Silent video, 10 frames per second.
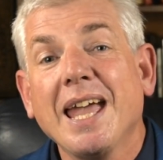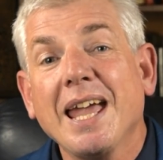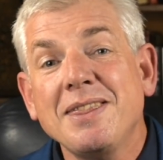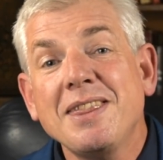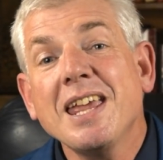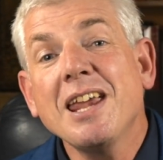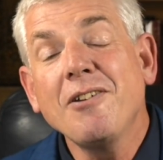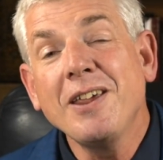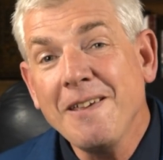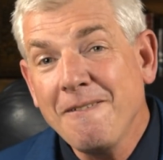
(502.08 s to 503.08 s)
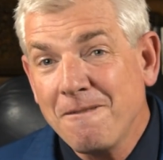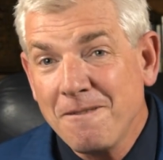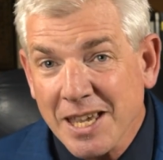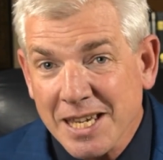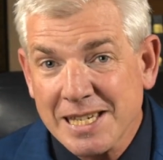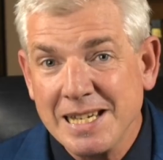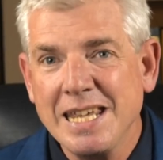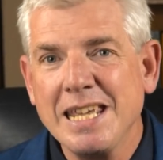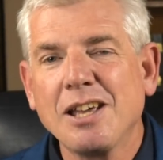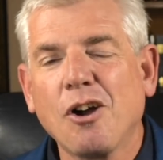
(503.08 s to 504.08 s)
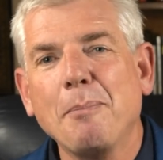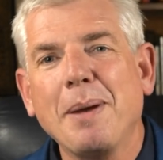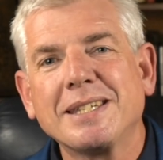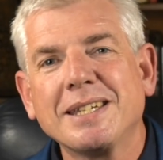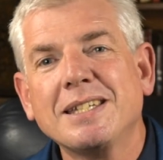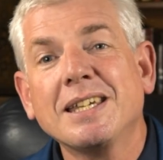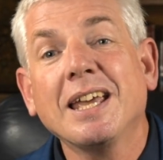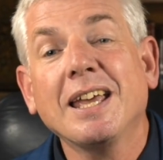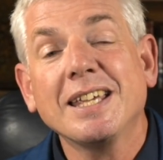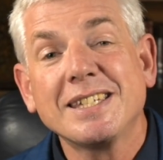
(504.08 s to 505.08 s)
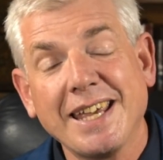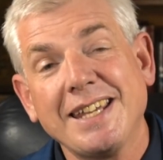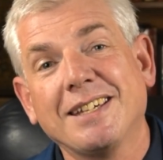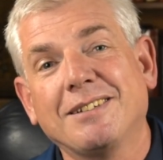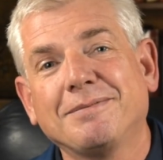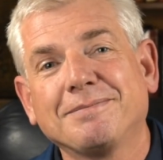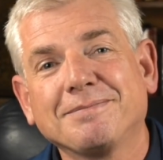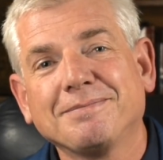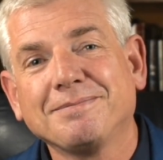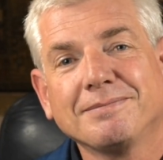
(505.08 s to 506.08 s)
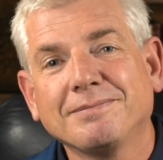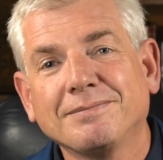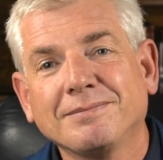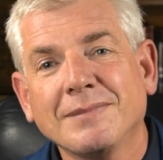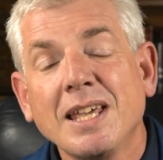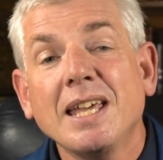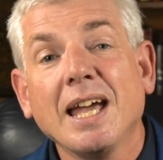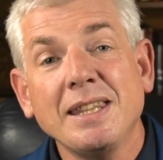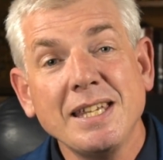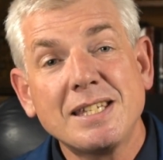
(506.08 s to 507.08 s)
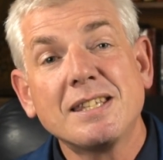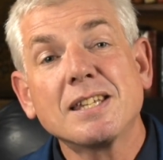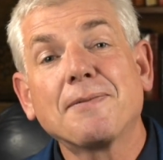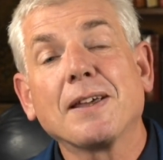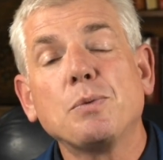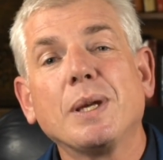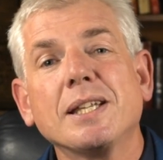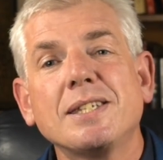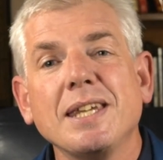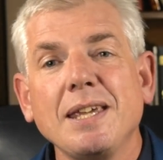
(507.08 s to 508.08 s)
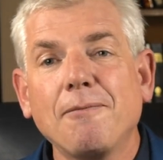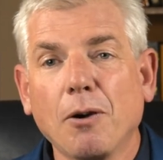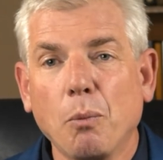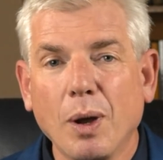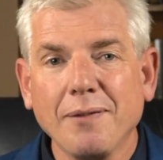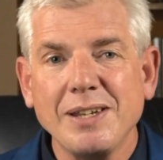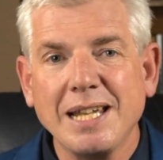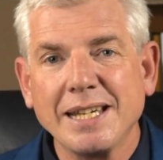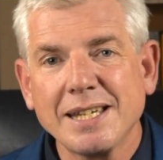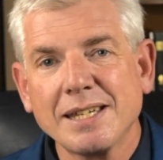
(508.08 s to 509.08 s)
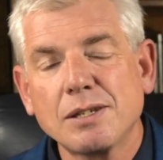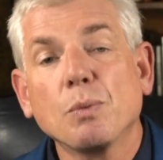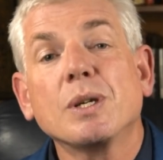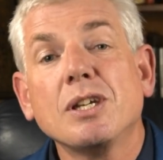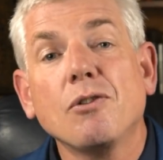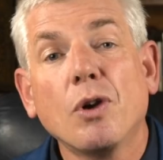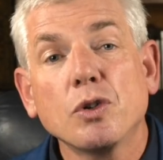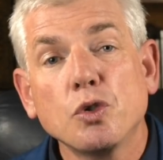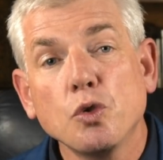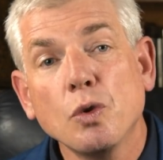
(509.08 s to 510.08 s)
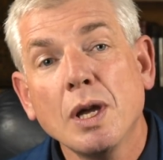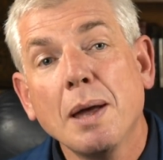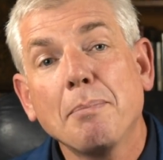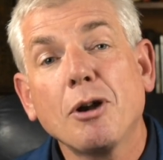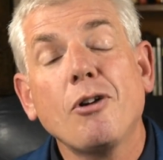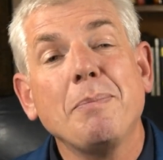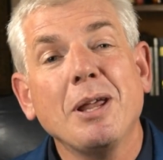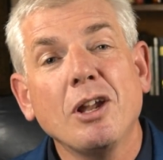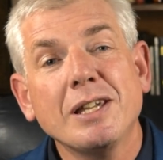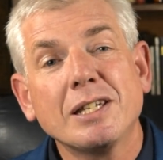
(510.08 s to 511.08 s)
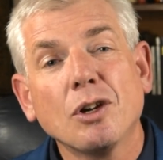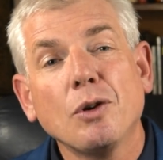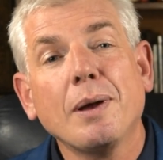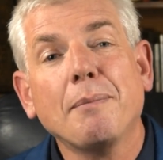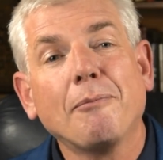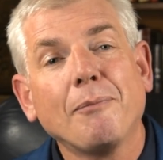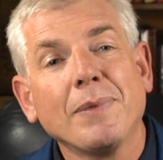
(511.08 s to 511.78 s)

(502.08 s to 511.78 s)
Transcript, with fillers: And there he fiercely combated Satan. And this fact we can see from one of his letters, which he wrote to Padre Benedetto. And